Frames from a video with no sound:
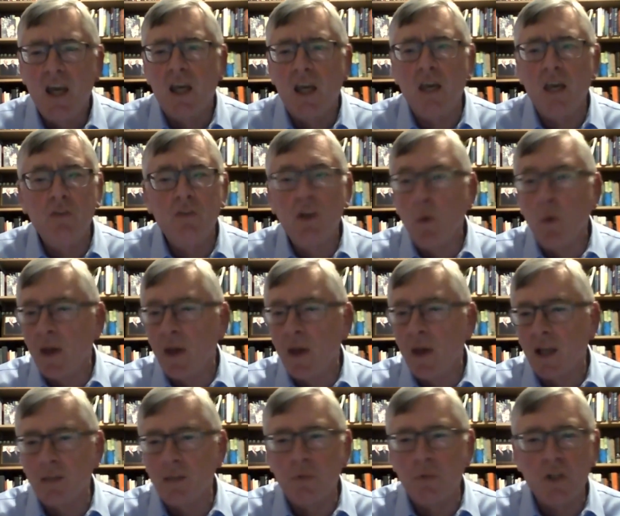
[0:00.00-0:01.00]
Even though we
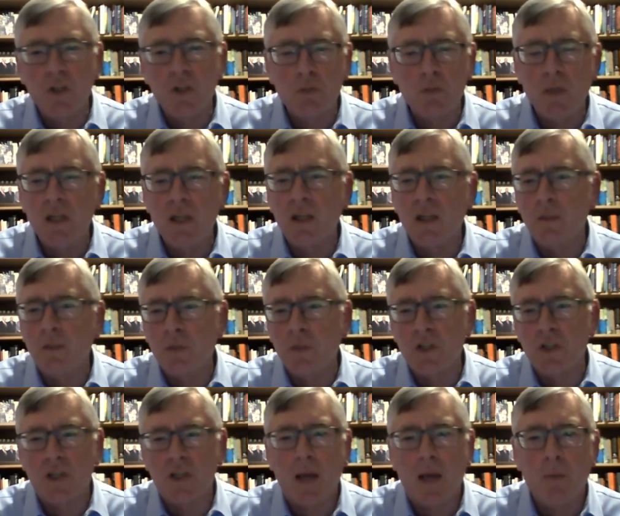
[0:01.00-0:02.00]
get the British media, the
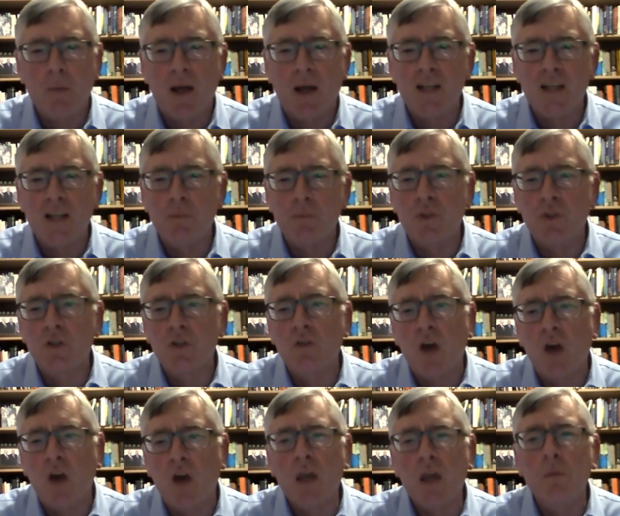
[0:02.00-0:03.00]
British tabloids, but the sort of
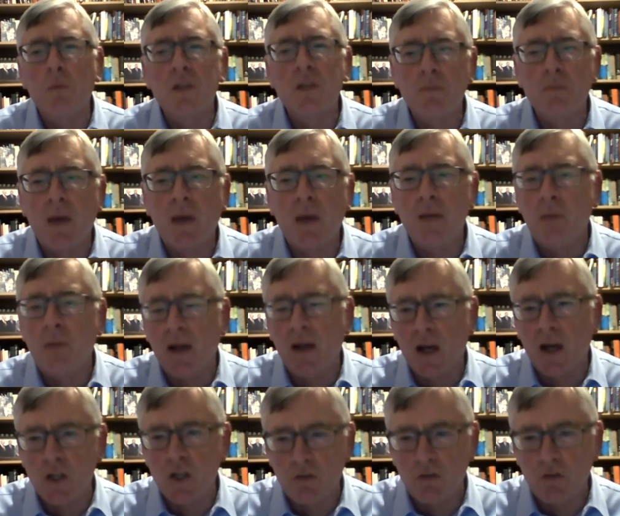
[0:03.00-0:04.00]
arguments made by
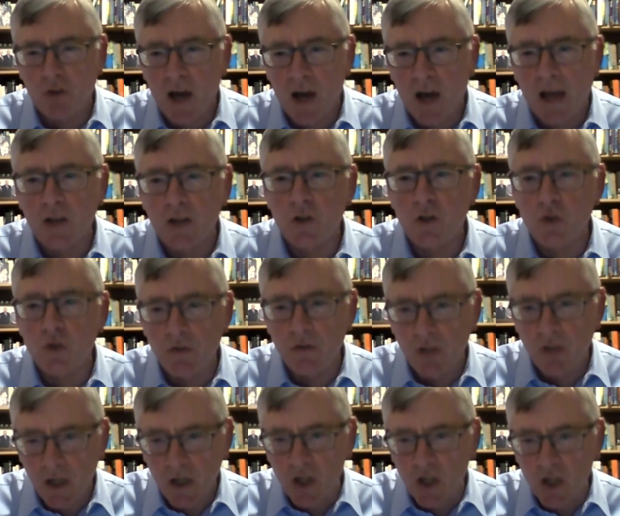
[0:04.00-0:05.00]
Nigel Farage,
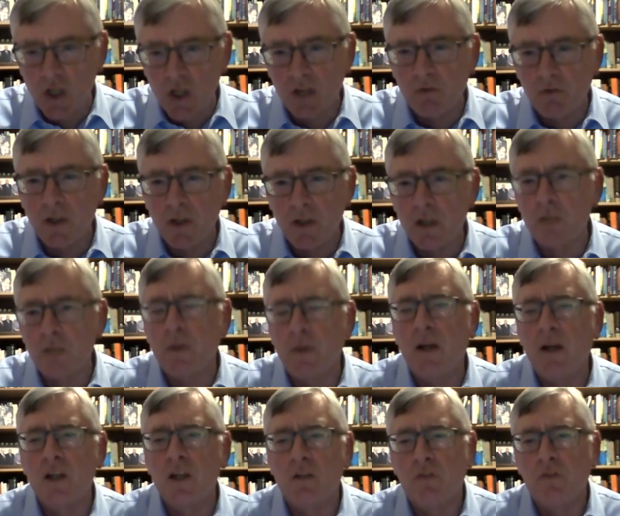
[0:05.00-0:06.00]
driven initially for years by
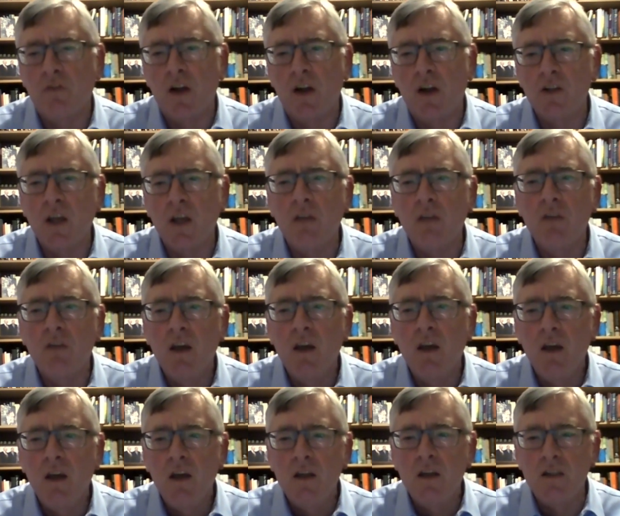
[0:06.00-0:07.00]
Nigel Farage, they have
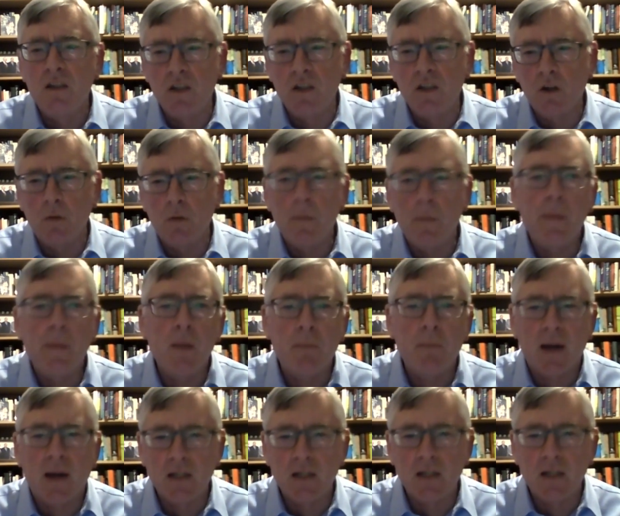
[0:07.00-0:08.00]
zero
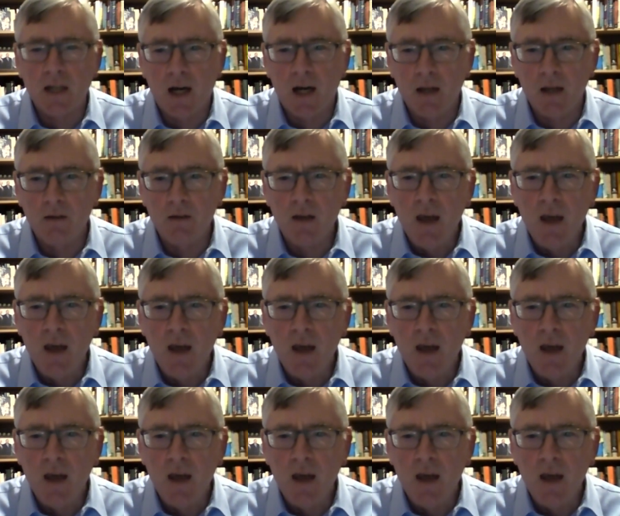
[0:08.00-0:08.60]
impact in Ireland.